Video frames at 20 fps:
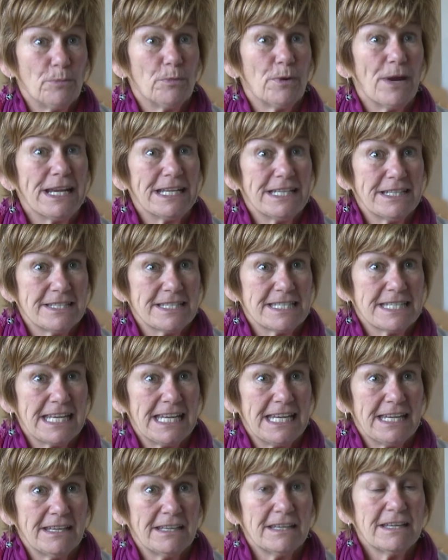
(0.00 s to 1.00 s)

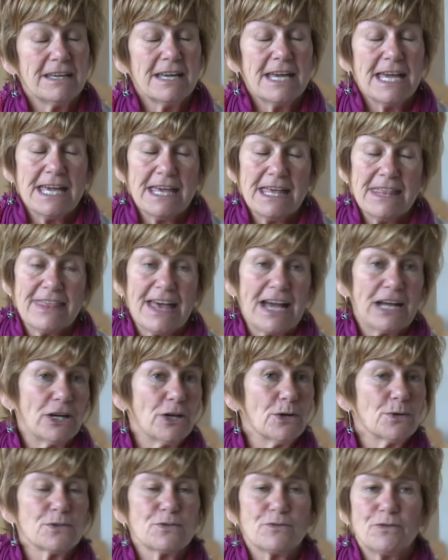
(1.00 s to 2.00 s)
pregnancy. That
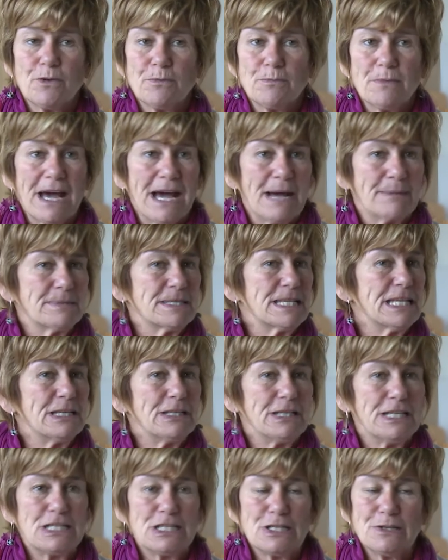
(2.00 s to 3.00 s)
goes from
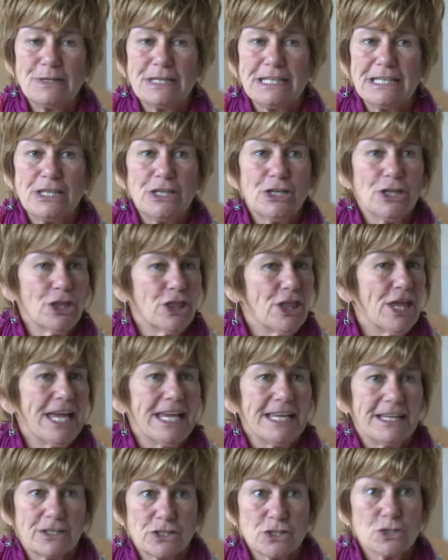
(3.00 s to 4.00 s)
absolutely doing
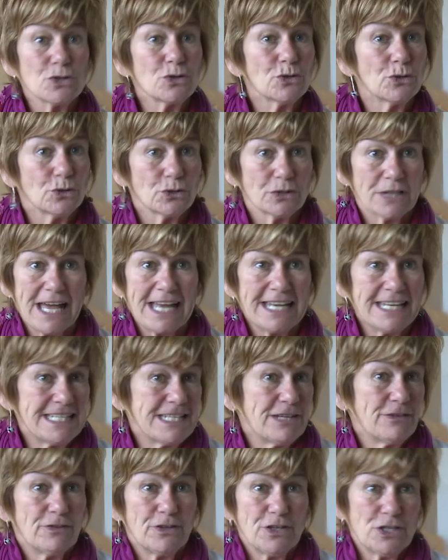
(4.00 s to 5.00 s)
nothing at all any
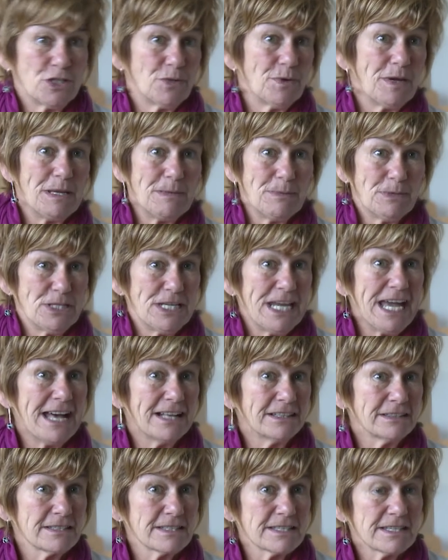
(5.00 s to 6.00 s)
different to anybody
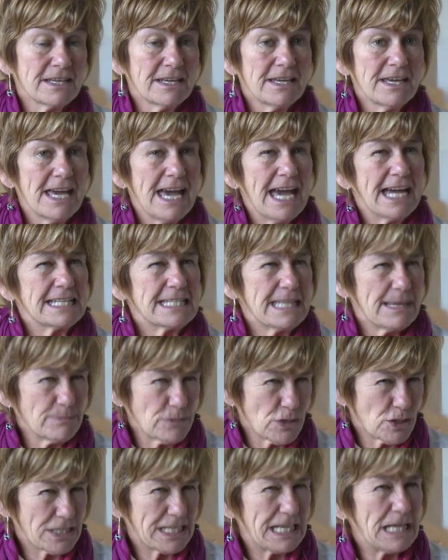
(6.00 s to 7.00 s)
else, except
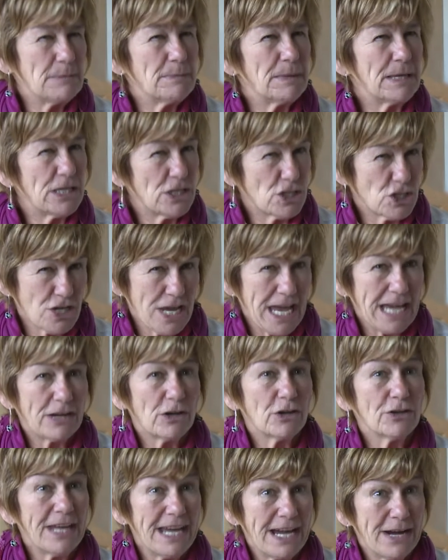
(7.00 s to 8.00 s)
just keeping a check
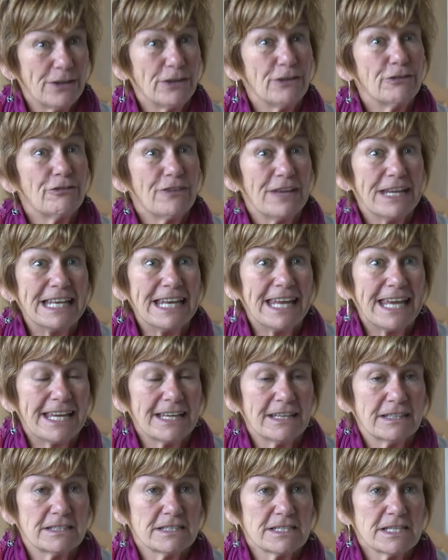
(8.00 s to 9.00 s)
on how you're feeling
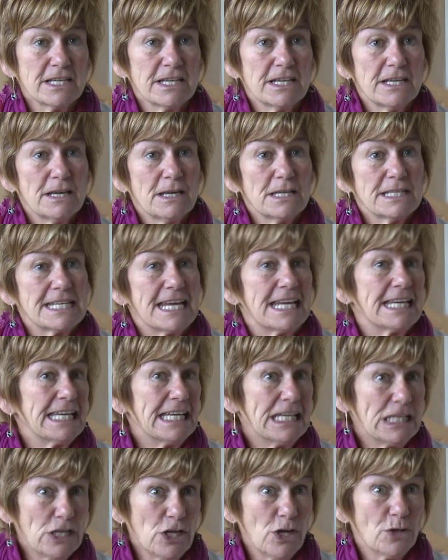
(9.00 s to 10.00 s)
and
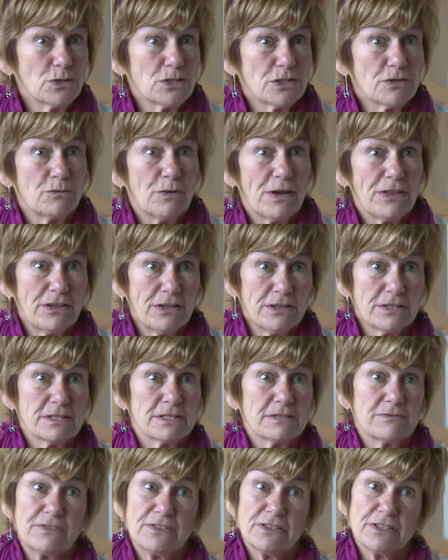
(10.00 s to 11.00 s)
taking note of whether you
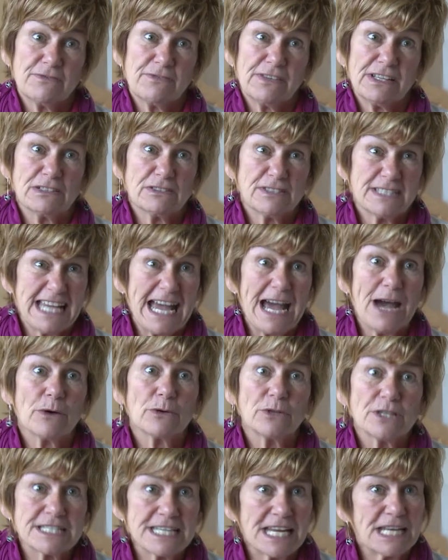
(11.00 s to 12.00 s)
feel
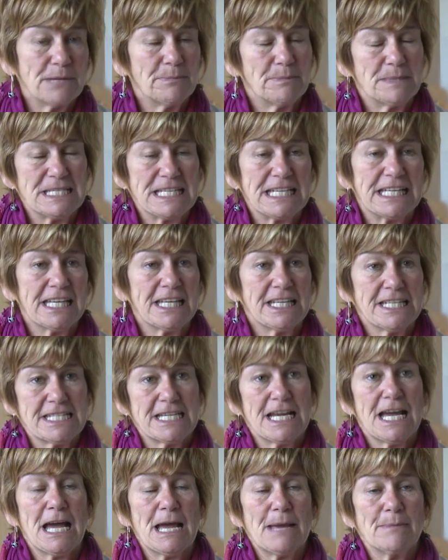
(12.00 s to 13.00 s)
down at any particular
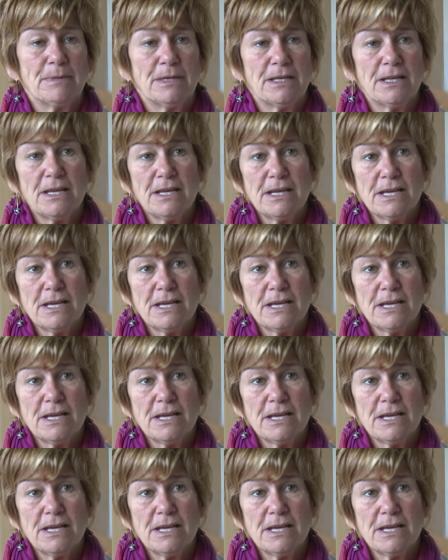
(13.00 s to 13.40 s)
time and